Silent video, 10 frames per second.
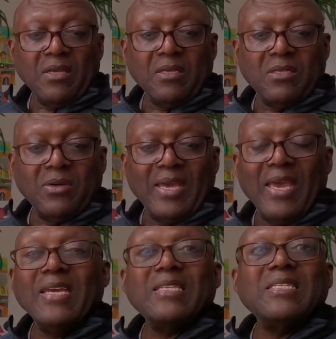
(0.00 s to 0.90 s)
to
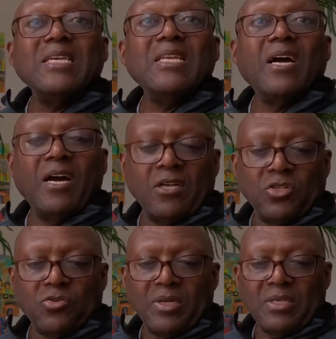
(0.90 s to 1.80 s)

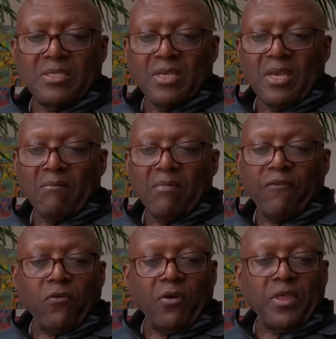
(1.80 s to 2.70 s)
1800s
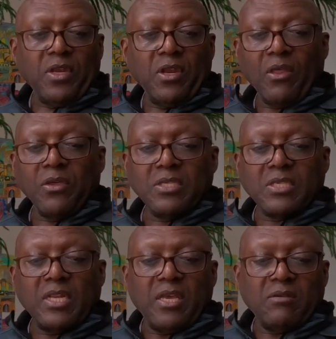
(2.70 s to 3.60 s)
before the northern
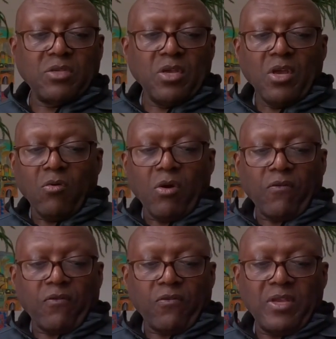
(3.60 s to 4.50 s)
slaves were
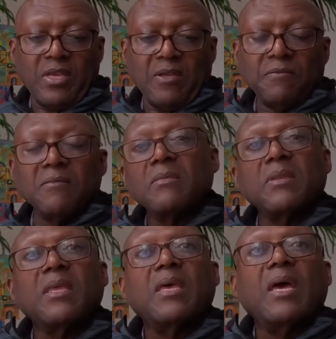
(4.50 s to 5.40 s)
free.
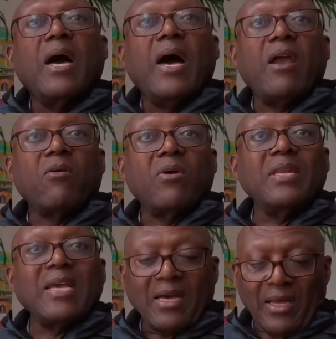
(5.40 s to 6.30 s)

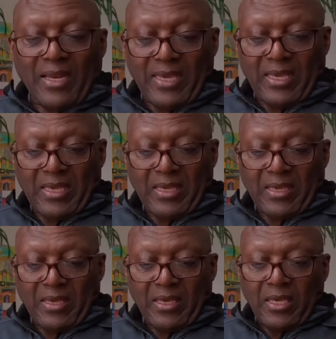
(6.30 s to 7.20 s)
Ironically,
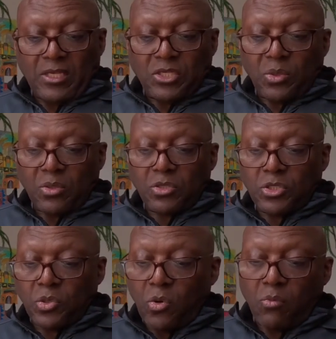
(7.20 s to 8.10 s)
it took
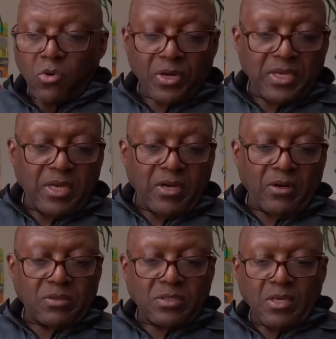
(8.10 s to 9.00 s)
2 more
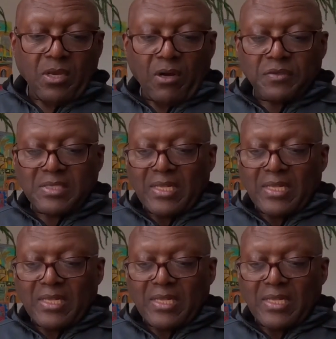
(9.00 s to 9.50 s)
years of the